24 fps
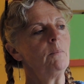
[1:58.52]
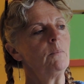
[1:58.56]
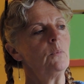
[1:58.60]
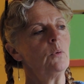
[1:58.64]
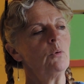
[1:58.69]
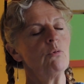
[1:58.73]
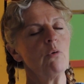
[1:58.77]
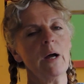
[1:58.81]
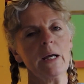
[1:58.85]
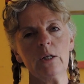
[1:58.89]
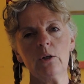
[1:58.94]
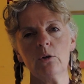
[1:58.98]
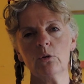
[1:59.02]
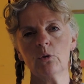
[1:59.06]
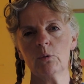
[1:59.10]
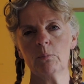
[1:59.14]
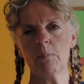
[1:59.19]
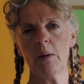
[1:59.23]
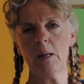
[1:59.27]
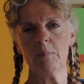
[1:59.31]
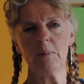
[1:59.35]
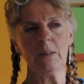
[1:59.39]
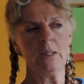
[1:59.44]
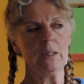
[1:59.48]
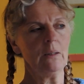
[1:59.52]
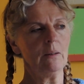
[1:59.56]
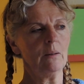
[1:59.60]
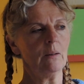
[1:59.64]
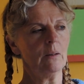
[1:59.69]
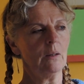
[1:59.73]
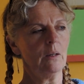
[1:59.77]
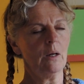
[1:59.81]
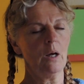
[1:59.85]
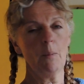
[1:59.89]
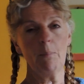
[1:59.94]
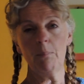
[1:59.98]
Write maybe
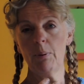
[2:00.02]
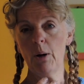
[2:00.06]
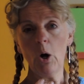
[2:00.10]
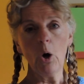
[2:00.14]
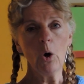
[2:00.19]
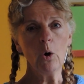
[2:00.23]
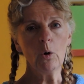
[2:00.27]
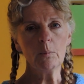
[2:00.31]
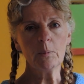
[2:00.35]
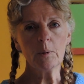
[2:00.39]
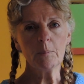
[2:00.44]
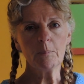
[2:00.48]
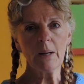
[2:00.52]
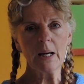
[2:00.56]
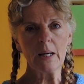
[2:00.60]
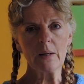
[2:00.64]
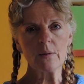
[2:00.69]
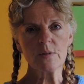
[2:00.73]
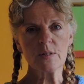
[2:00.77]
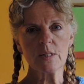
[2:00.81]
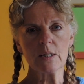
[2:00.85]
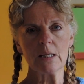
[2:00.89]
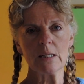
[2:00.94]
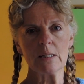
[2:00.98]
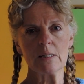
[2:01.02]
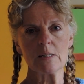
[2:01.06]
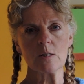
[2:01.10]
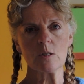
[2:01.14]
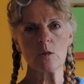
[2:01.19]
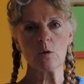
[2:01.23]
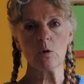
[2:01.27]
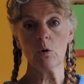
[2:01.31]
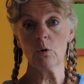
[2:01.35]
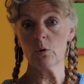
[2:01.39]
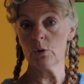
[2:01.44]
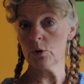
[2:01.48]
a poem about
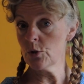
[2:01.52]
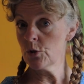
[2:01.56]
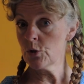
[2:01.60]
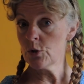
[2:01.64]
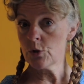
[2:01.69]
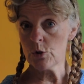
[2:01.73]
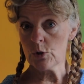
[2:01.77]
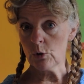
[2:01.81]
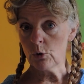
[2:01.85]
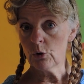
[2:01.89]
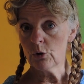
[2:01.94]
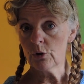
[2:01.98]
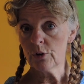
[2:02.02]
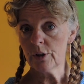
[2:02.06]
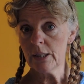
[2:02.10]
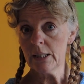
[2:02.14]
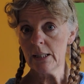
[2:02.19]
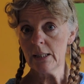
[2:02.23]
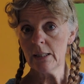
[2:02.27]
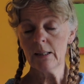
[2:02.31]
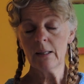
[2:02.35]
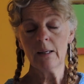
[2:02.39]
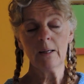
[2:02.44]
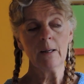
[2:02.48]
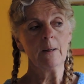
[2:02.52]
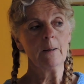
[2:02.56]
it, or a story,